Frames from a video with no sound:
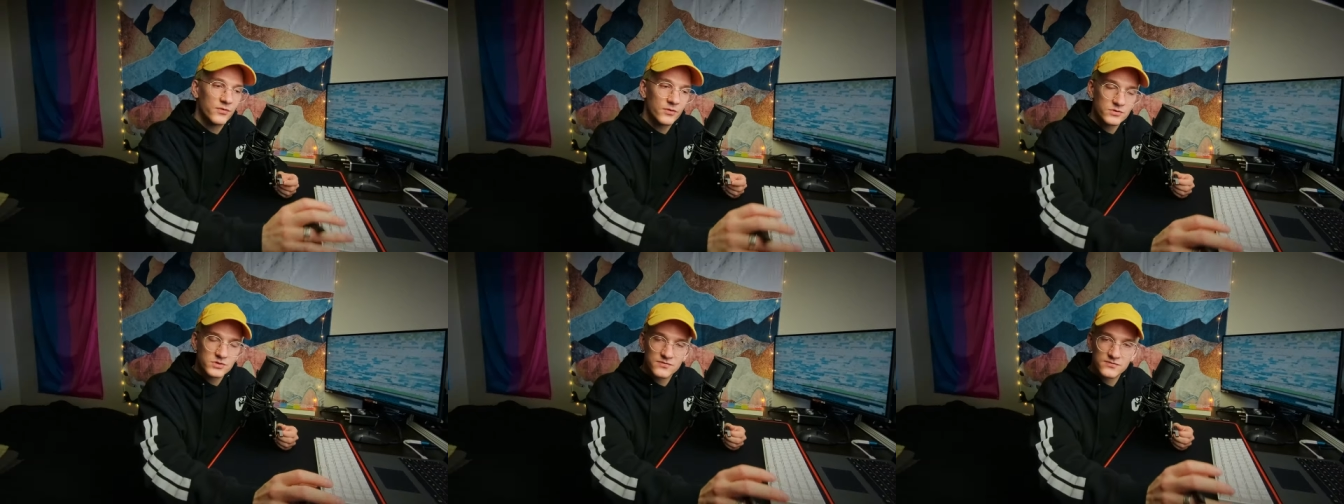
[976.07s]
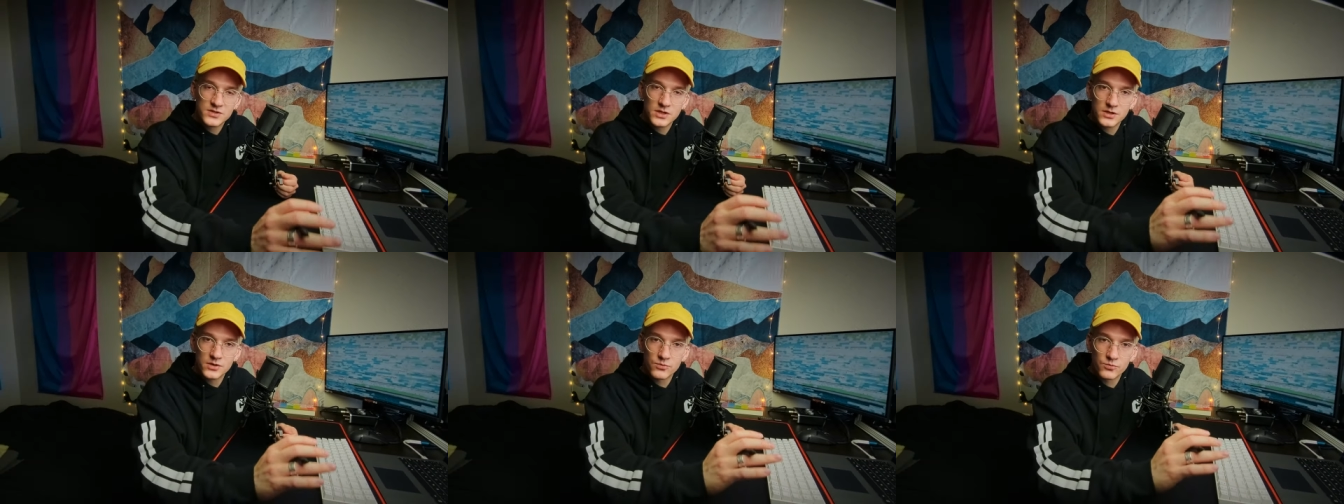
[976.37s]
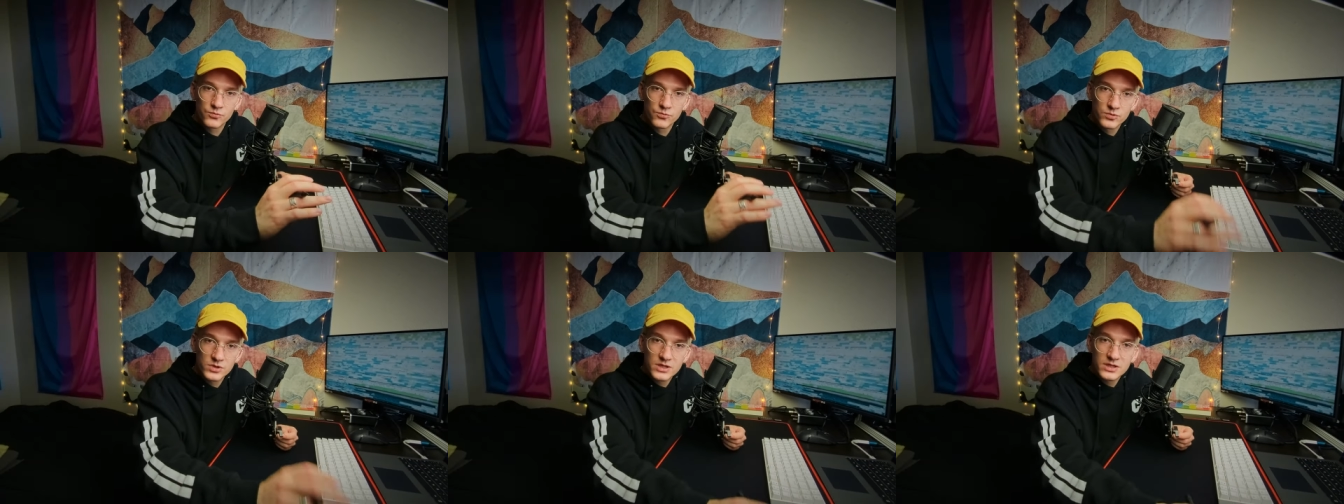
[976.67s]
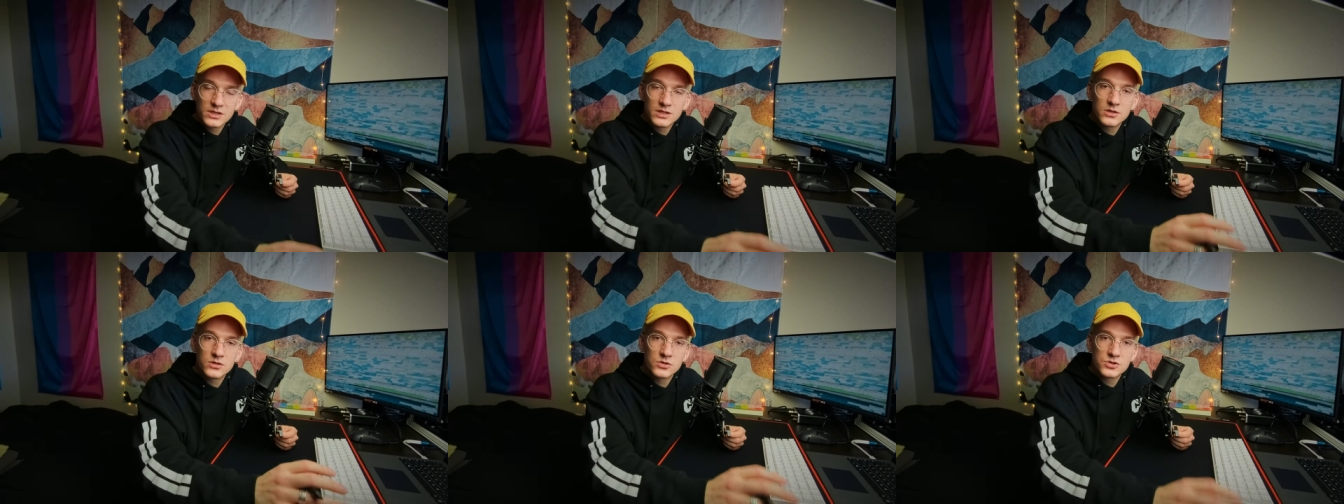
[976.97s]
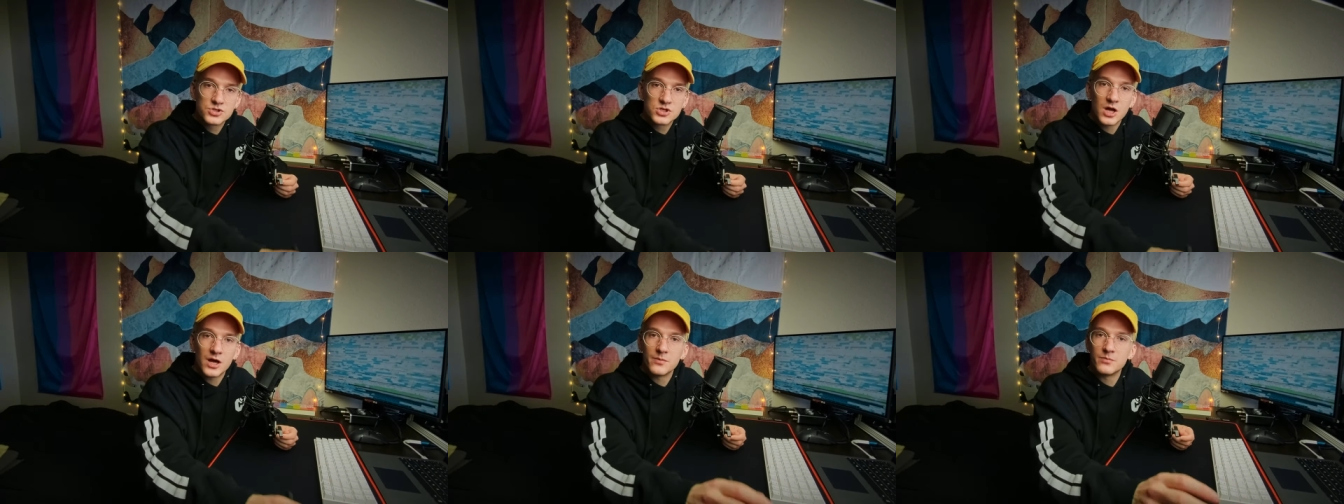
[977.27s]
Phones have done a really
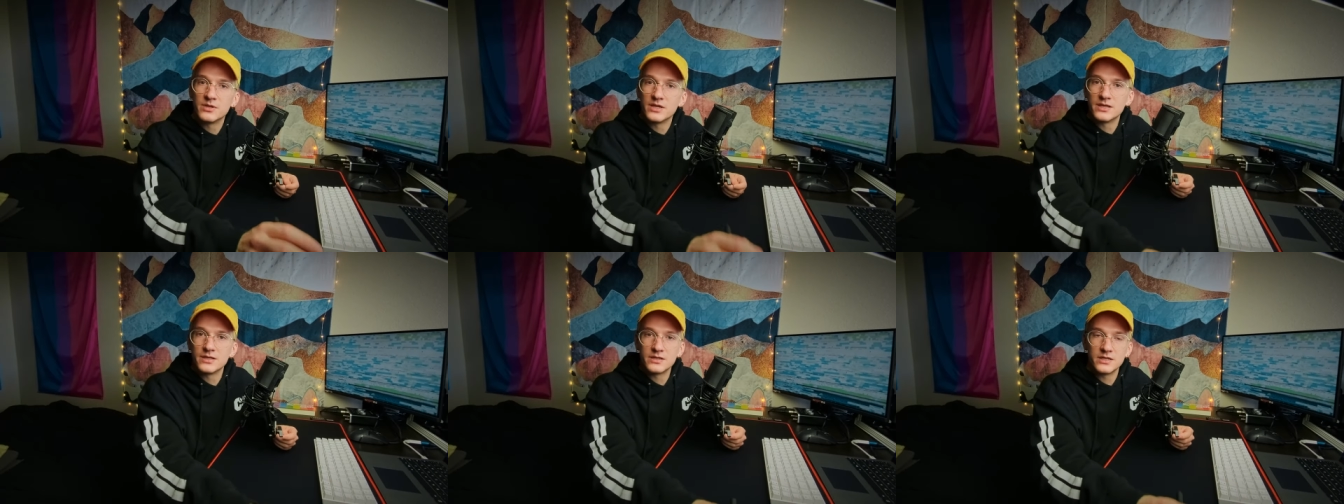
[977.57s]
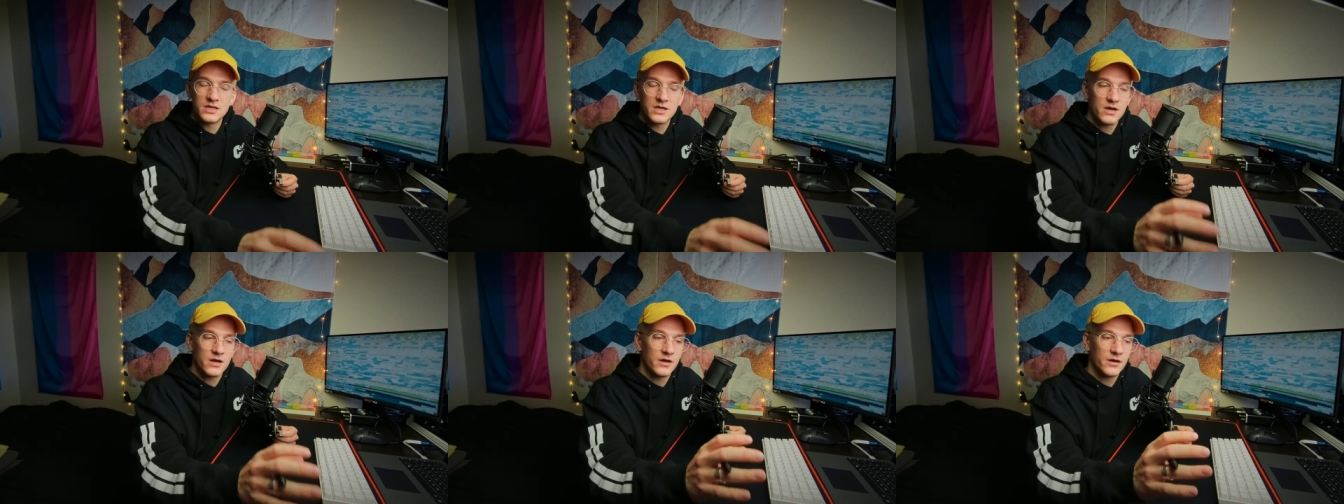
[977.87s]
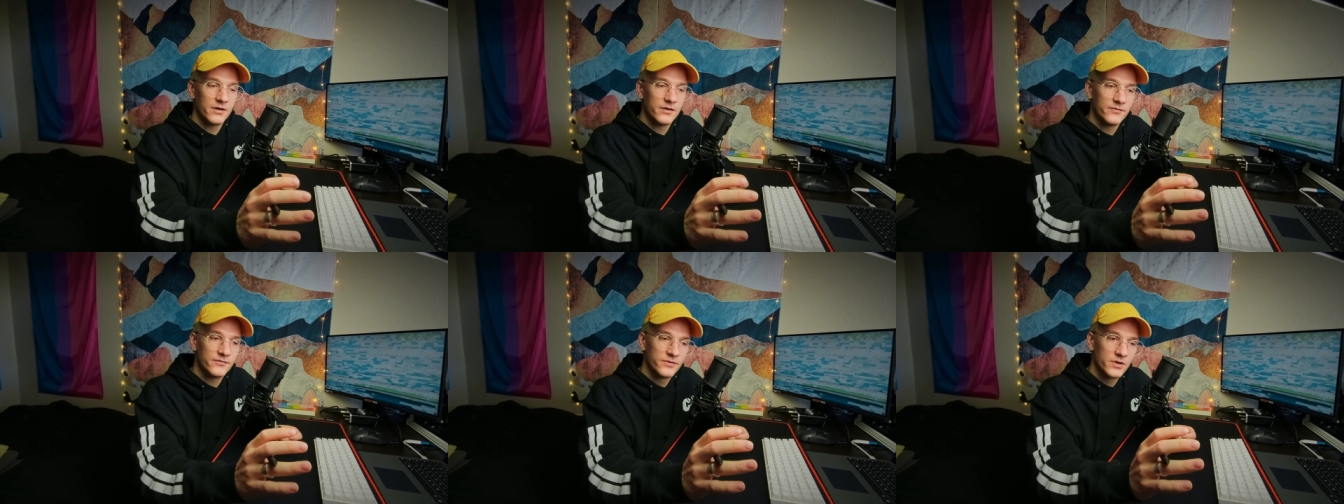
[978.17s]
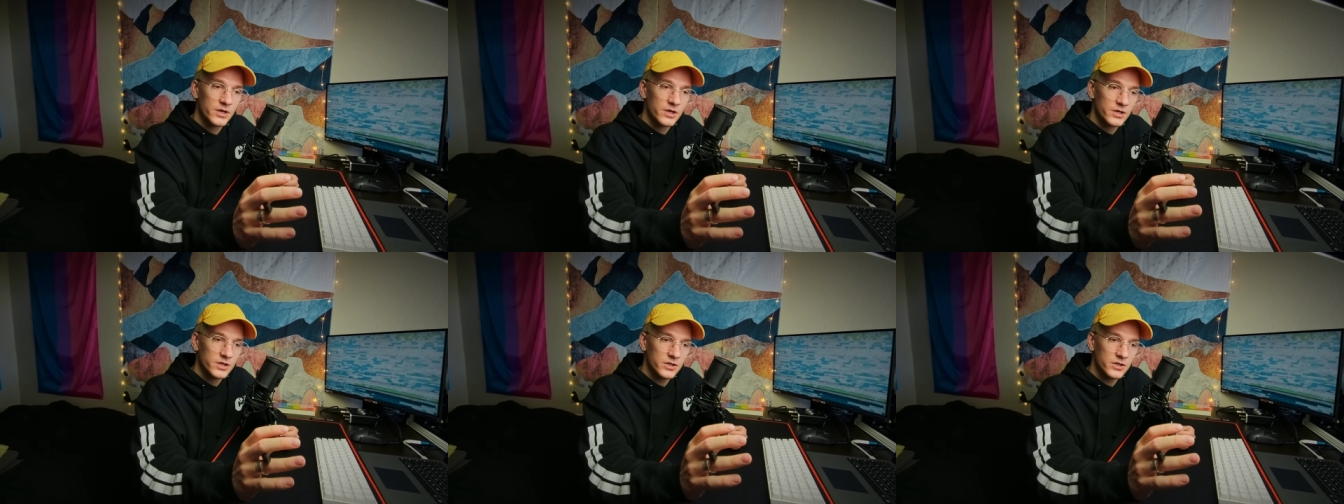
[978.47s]
good job lately of,